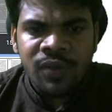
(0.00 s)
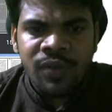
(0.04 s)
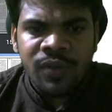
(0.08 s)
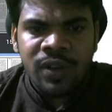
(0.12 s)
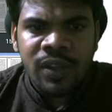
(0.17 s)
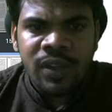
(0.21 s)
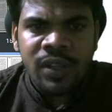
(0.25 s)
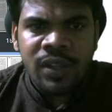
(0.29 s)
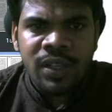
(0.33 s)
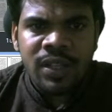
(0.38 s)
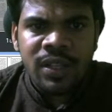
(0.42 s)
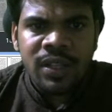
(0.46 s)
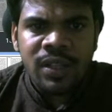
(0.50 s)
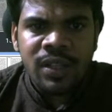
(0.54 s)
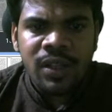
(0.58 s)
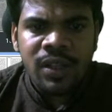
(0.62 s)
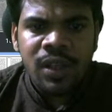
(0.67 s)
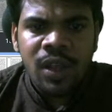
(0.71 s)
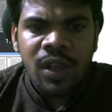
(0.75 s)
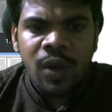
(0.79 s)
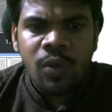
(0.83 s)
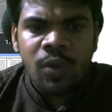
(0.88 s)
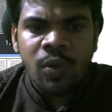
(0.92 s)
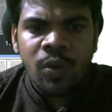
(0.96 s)
for this.
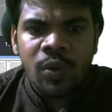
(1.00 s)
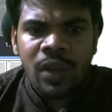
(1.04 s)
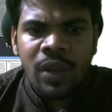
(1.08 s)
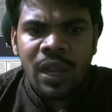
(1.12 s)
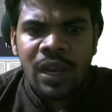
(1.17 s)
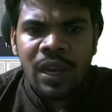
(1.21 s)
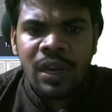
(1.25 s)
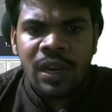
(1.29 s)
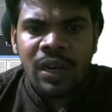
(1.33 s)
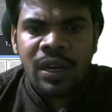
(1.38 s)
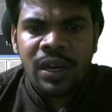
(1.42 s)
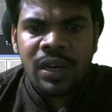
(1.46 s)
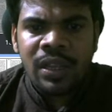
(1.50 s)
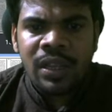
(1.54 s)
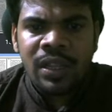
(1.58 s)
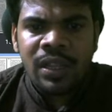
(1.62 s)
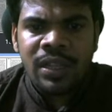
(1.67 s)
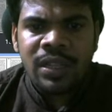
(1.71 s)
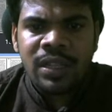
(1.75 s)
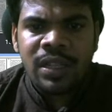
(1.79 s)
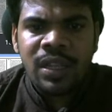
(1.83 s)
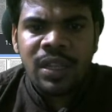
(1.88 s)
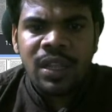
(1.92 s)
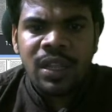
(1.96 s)
How to calculate
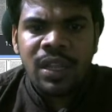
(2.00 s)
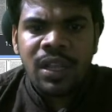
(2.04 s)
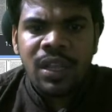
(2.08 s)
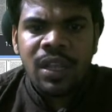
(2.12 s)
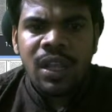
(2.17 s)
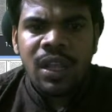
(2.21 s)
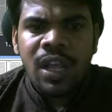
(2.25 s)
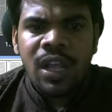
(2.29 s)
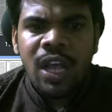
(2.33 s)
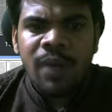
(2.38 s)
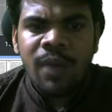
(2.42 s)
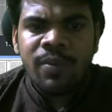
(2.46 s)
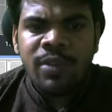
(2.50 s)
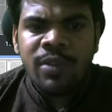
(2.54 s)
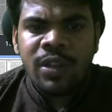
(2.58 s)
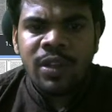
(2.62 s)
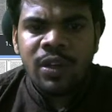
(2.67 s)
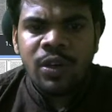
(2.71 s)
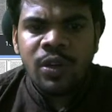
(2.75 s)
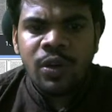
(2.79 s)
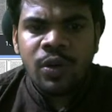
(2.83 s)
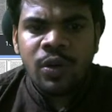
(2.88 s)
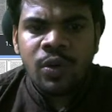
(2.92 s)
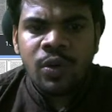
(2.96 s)
this? Absolute